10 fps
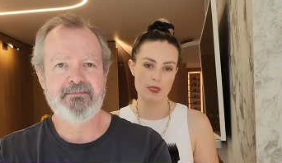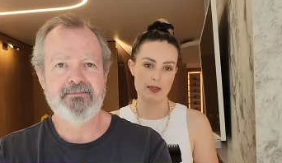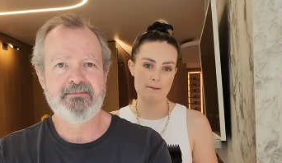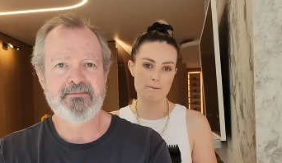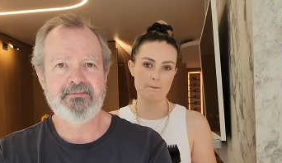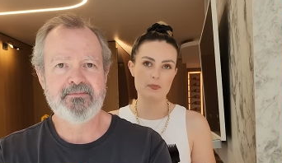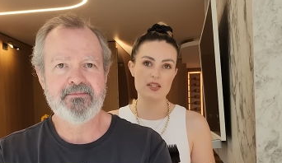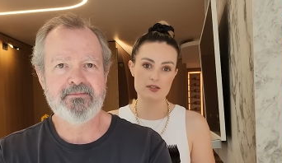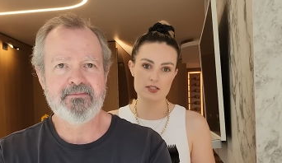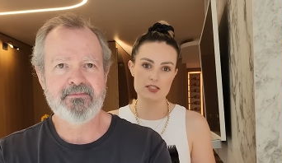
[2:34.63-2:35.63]
Speaker 1: years.
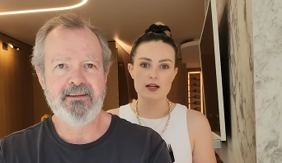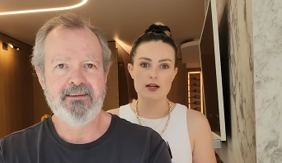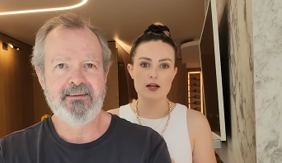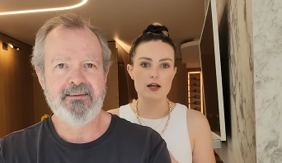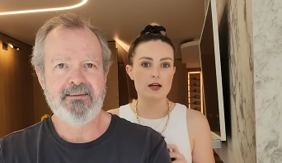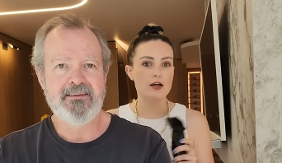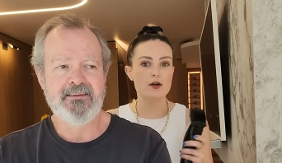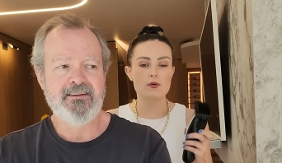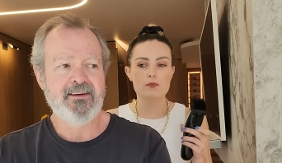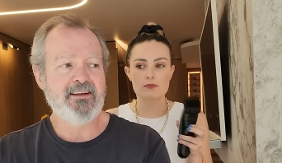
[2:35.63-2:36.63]
Speaker 2: Years.
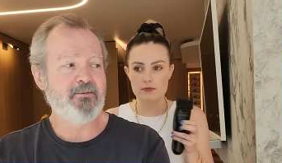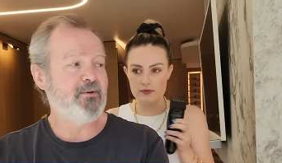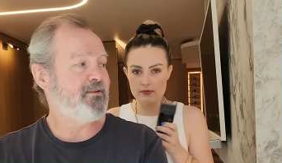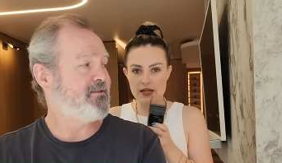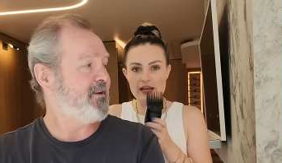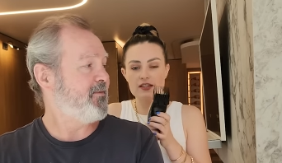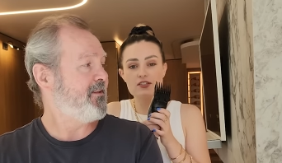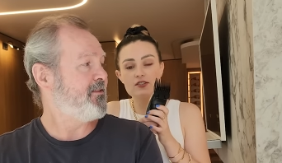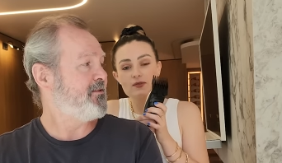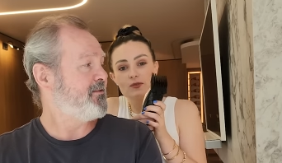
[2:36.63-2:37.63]
Years. There, well, there's and
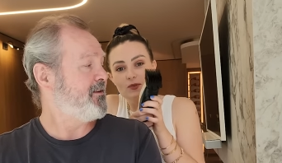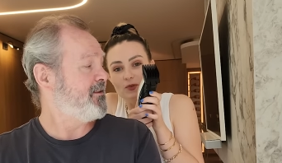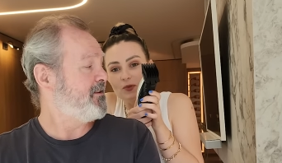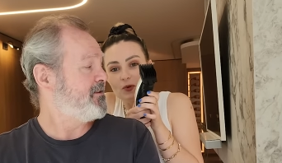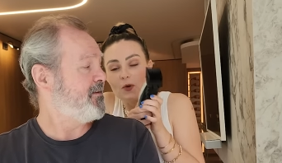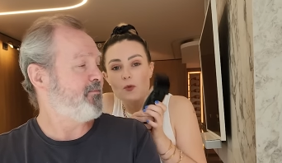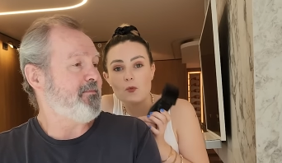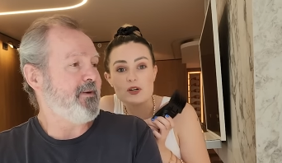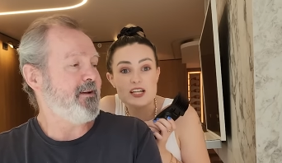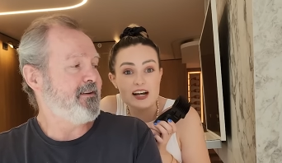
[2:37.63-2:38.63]
there, there's a,
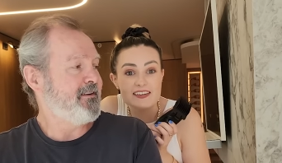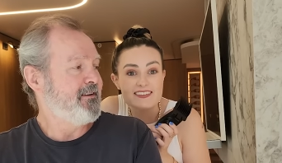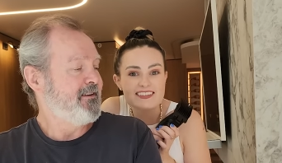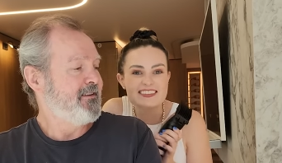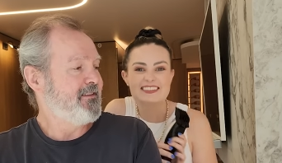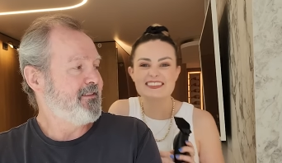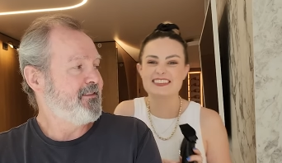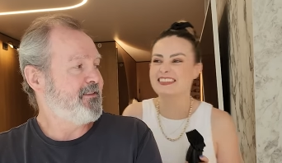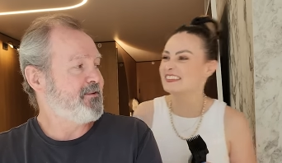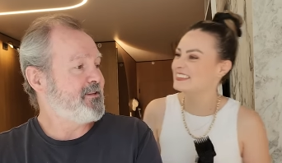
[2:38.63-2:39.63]
we're done.
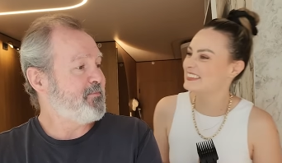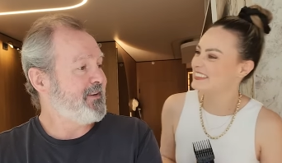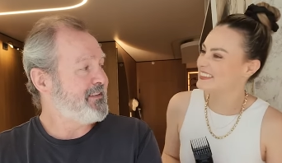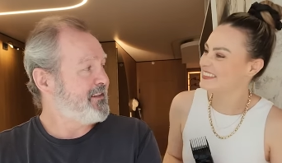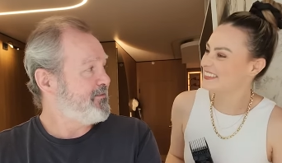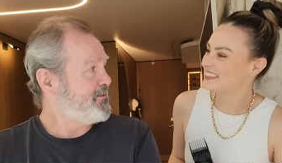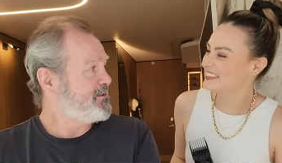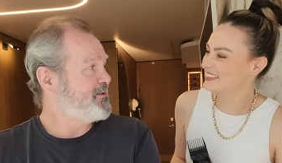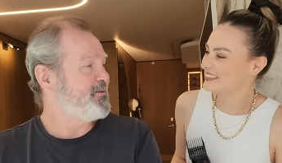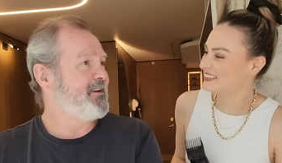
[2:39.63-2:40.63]
There's a big
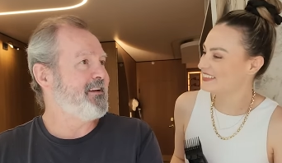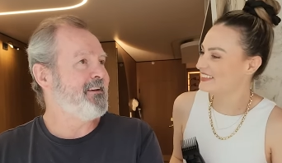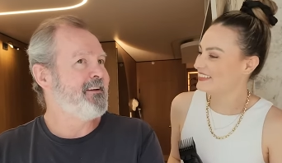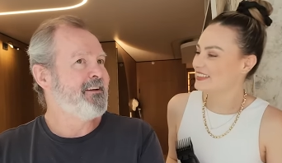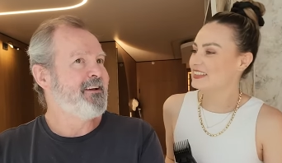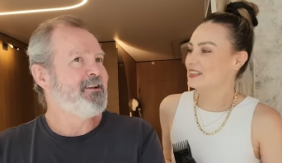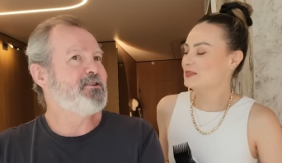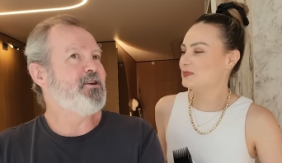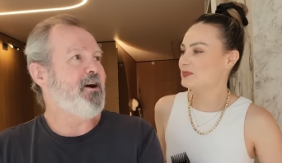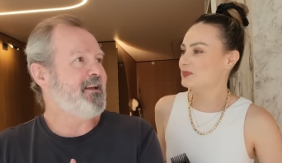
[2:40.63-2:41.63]
difference between
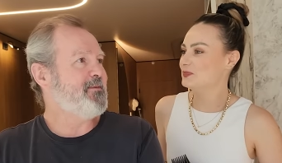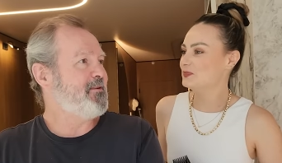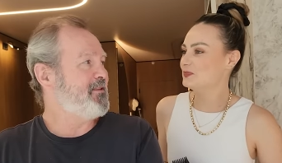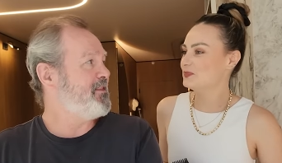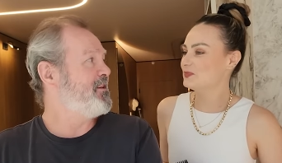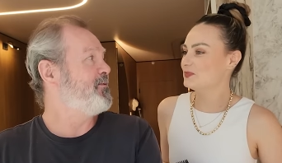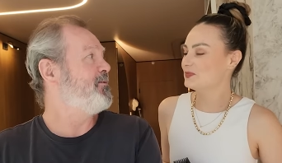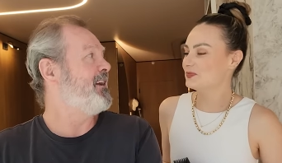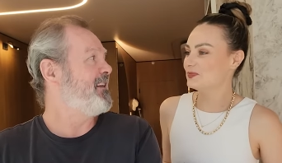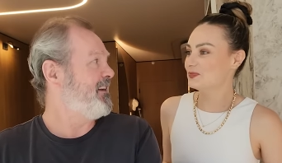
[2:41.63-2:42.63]
talking about it
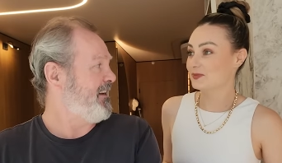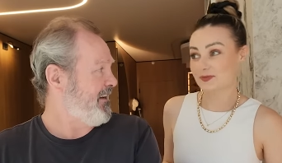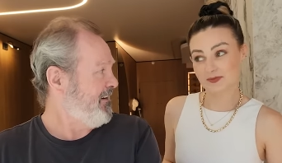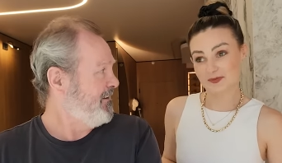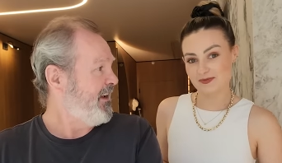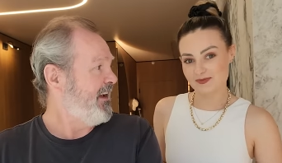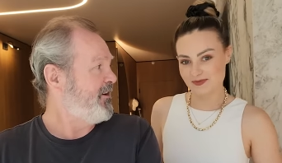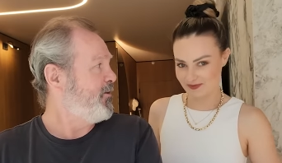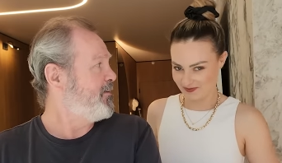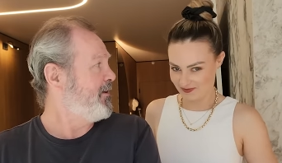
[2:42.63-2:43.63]
theoretically and
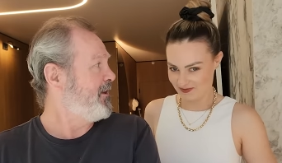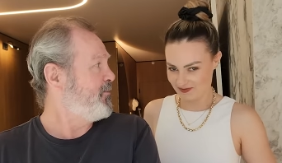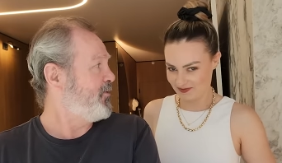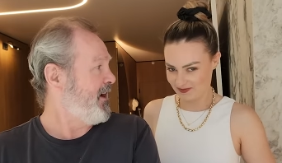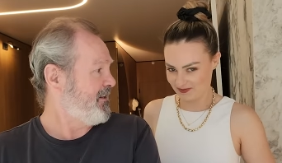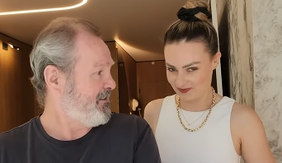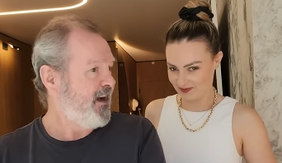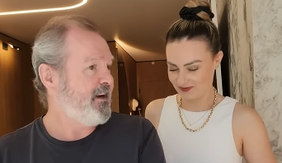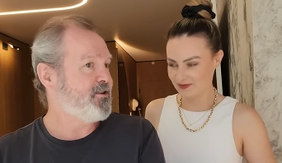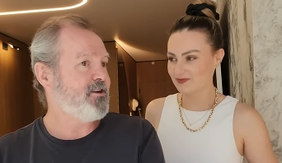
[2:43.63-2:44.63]
going about it in practice.
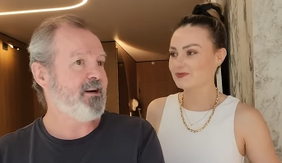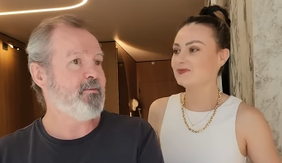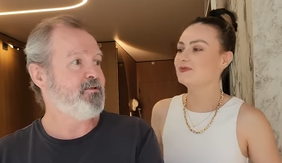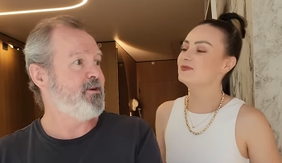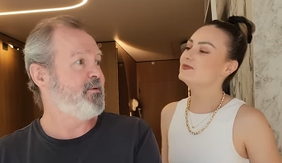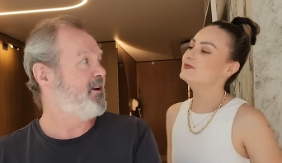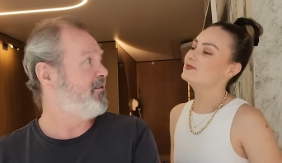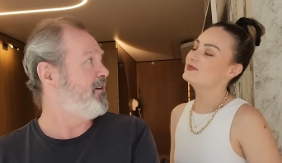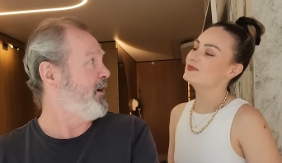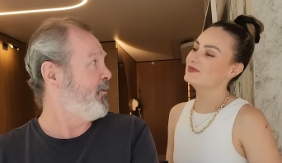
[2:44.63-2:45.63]
I could talk about jumping out of
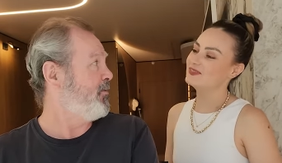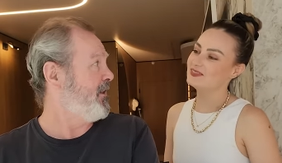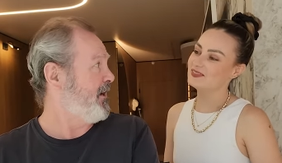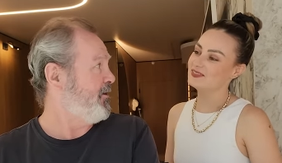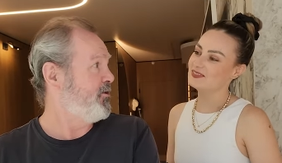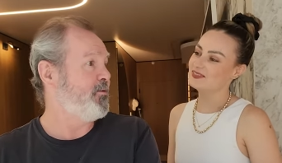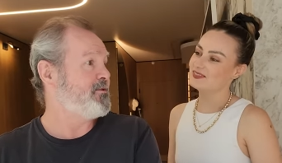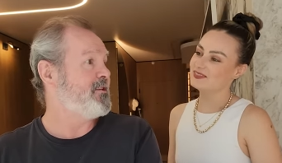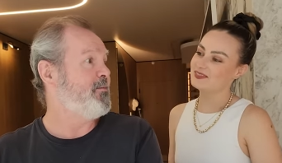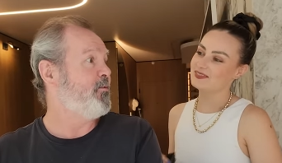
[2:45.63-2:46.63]
an airplane. You don't
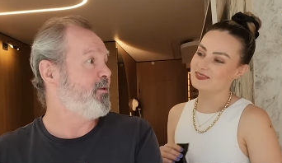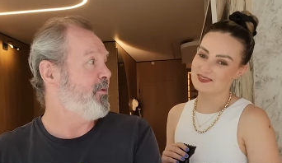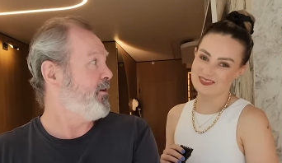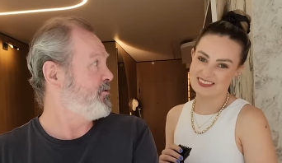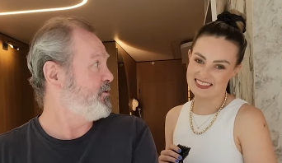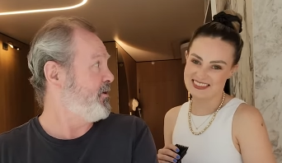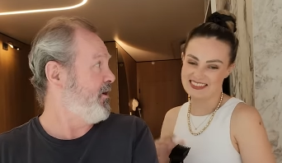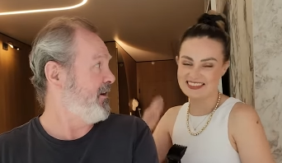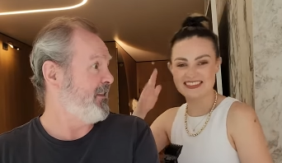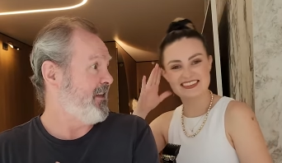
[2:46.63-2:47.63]
see me with a parachute
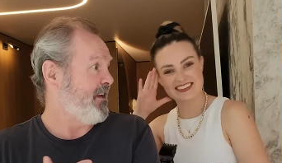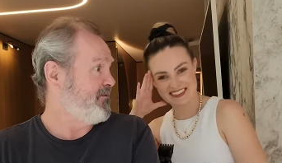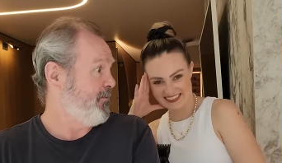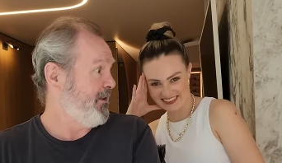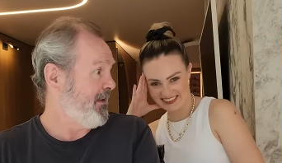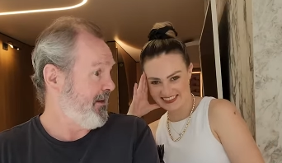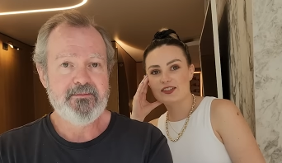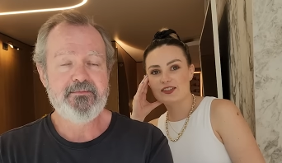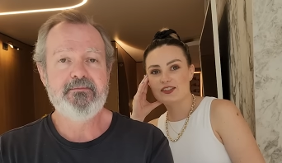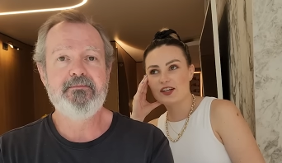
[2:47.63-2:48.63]
on at the edge of the plane.
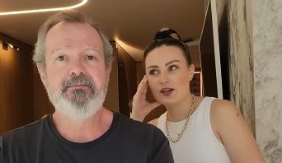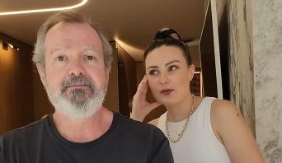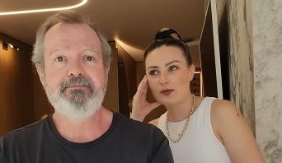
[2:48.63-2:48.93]
Yeah,